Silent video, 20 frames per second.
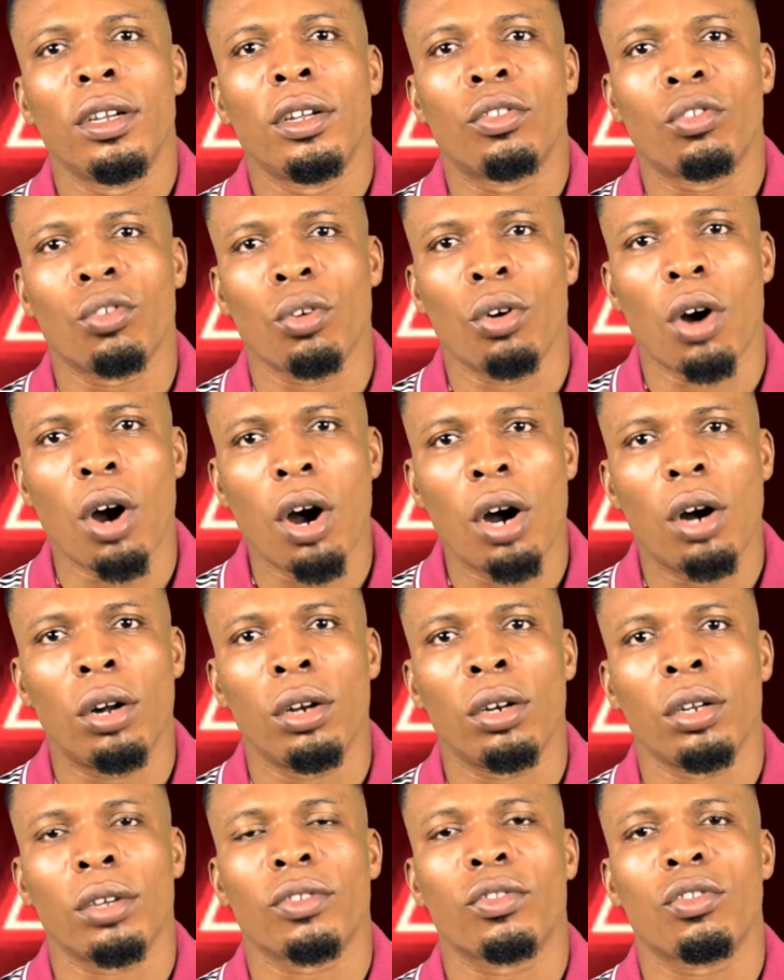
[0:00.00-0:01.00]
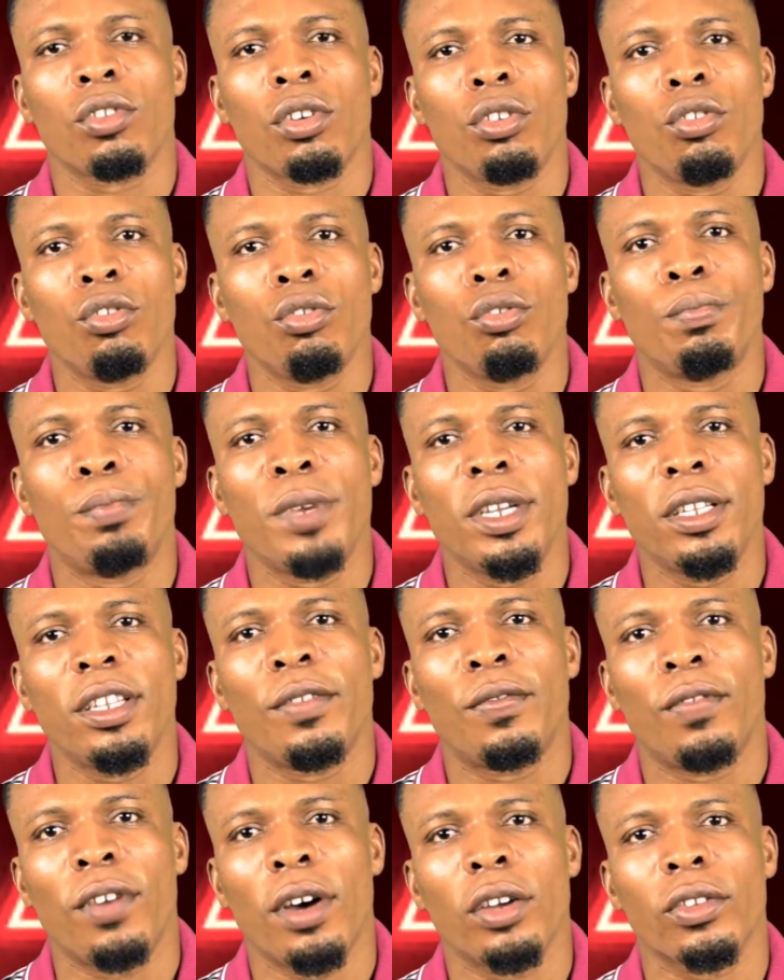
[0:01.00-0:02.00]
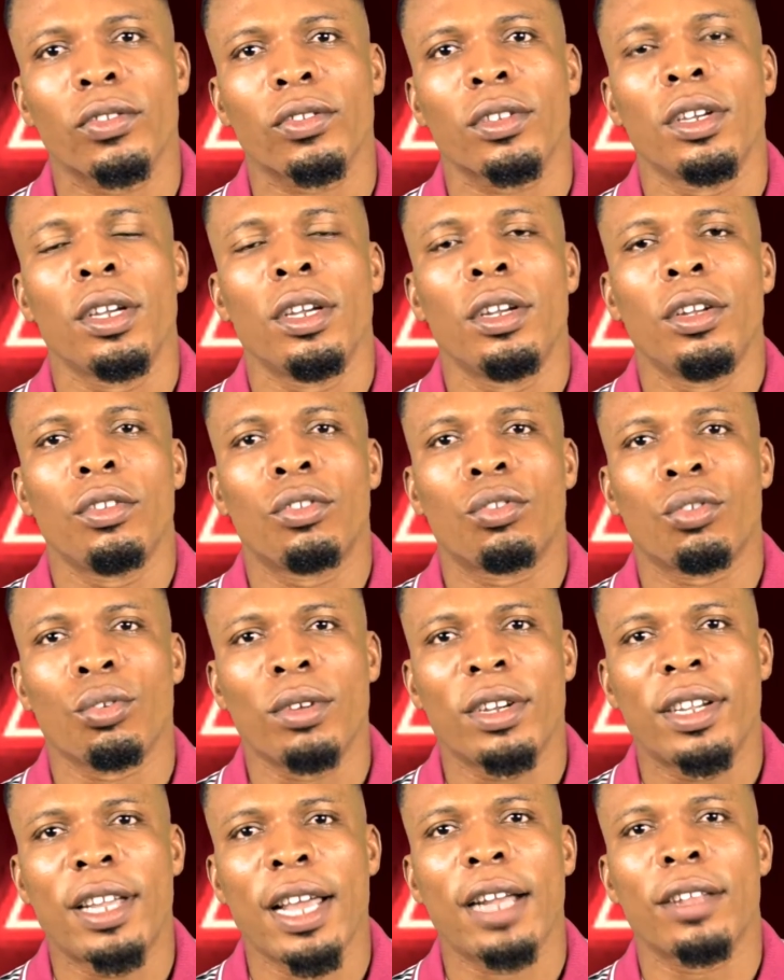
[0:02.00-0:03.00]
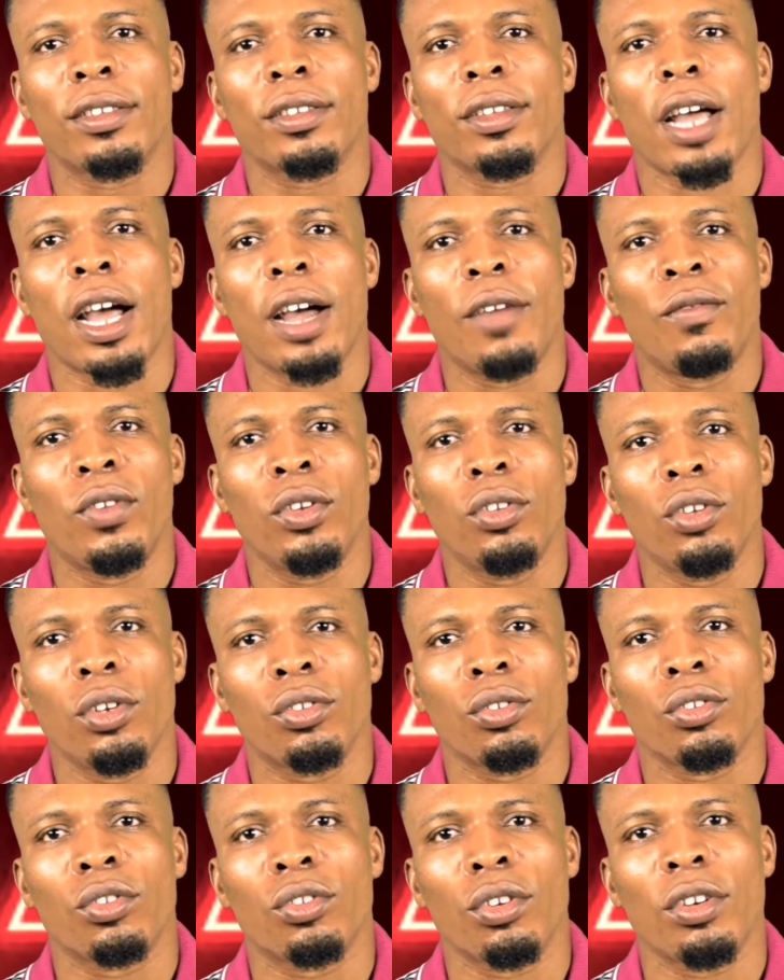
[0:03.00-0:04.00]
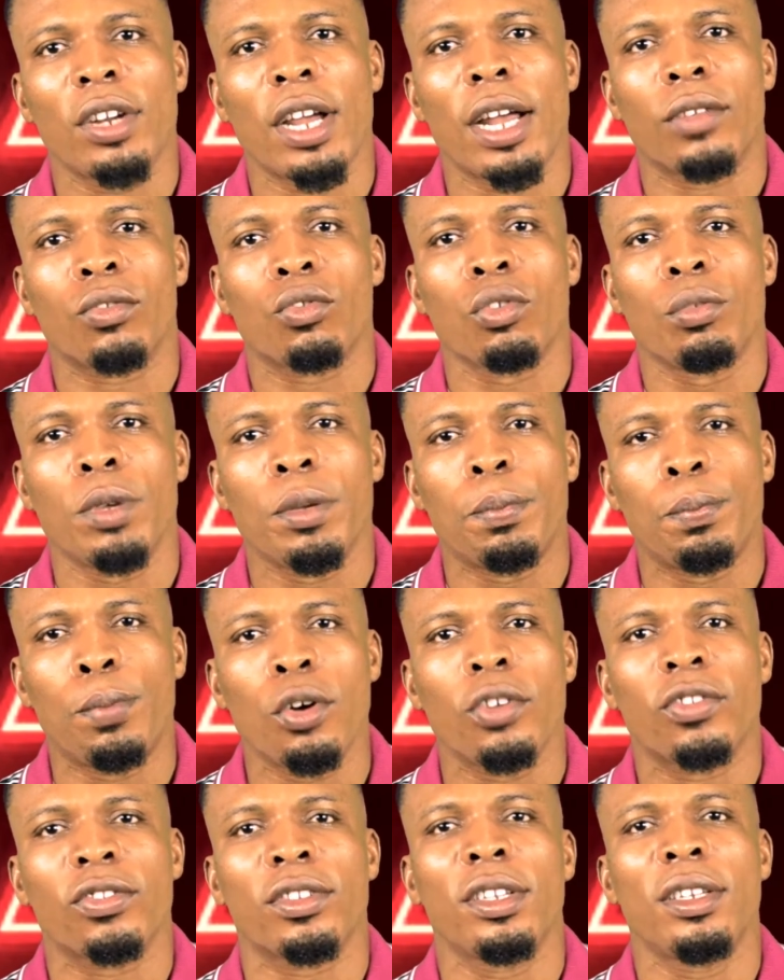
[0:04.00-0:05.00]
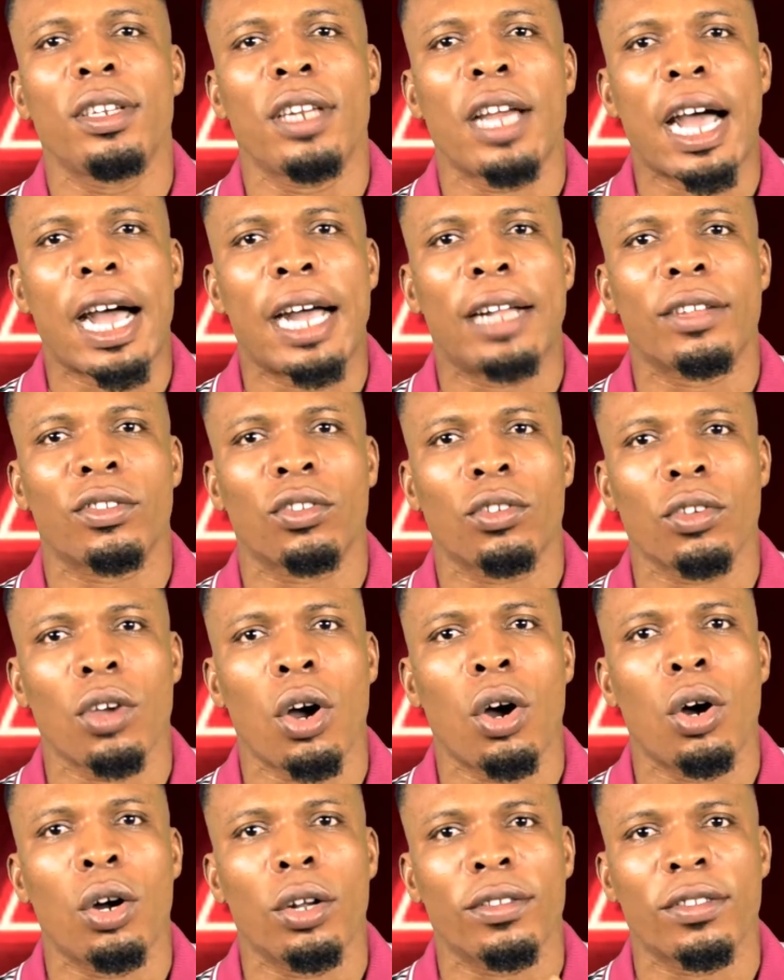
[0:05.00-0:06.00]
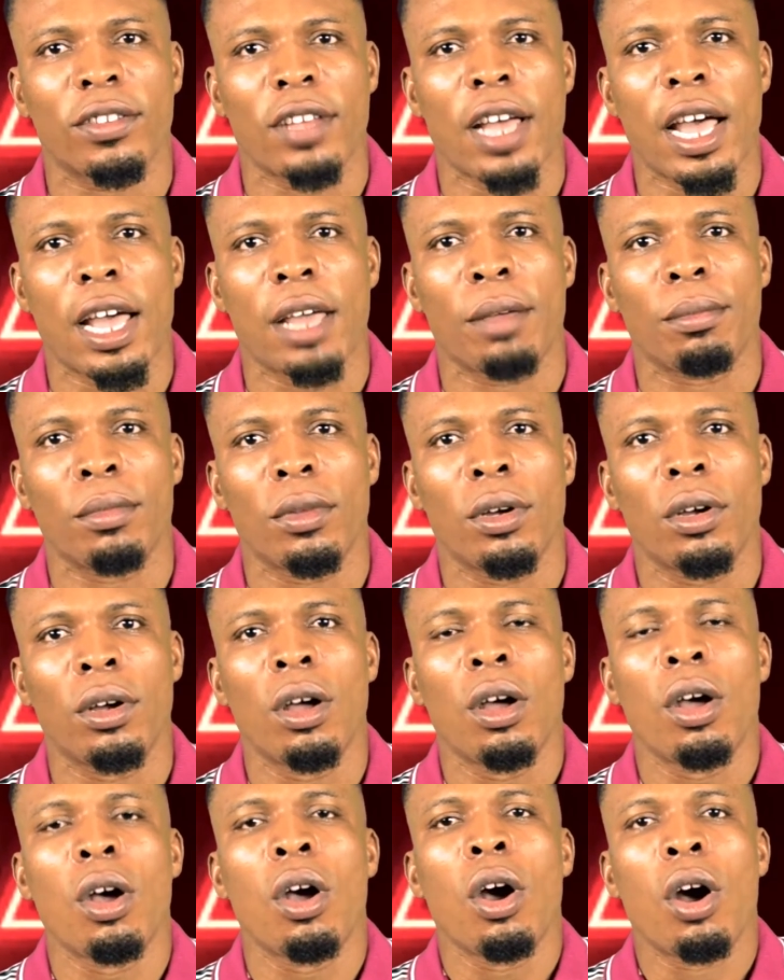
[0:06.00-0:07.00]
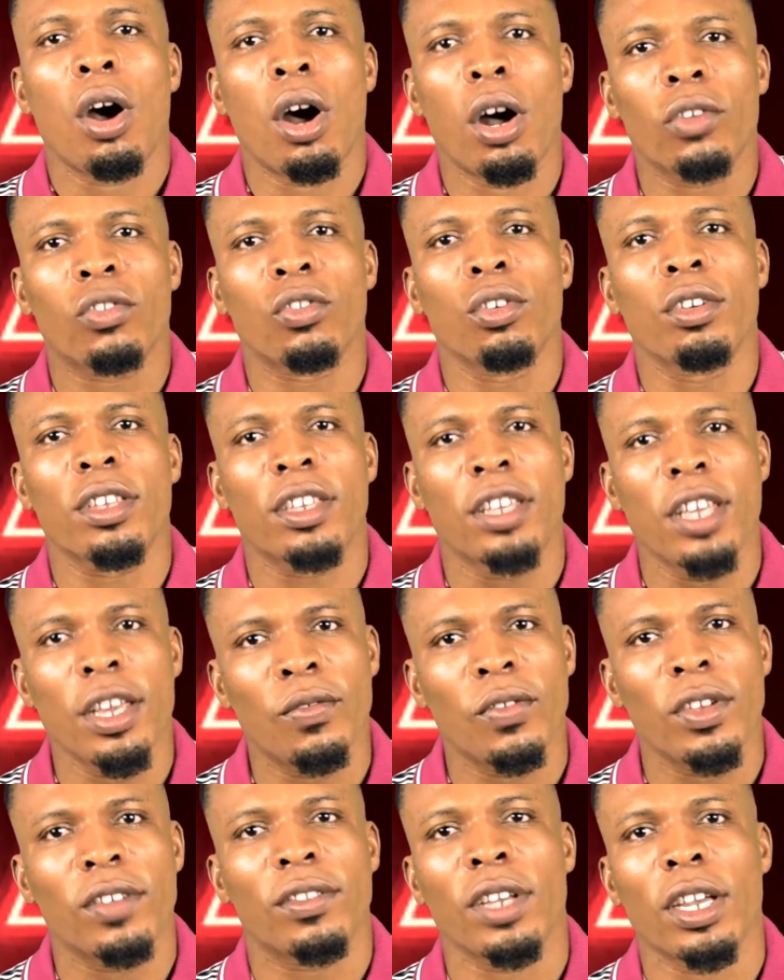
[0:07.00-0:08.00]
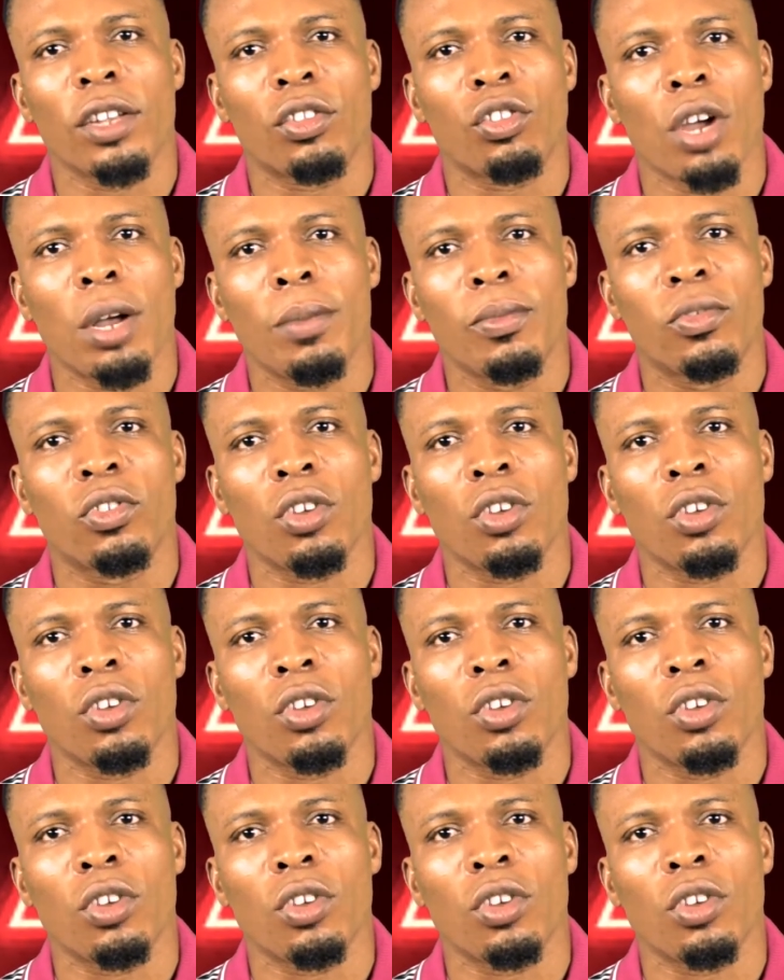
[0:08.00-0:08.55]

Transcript: to all so you will be the first to get our video tutorials we'll be posting at all time. Also give it a thumbs